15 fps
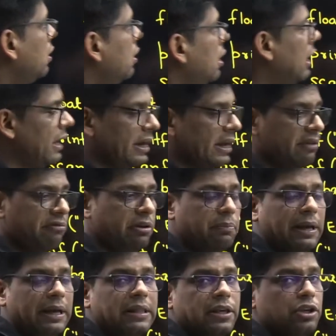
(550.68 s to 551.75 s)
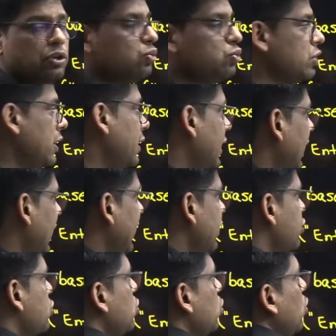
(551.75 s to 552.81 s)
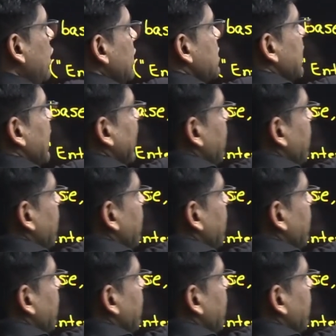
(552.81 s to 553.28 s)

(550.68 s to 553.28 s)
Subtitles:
are given by the user and stored inside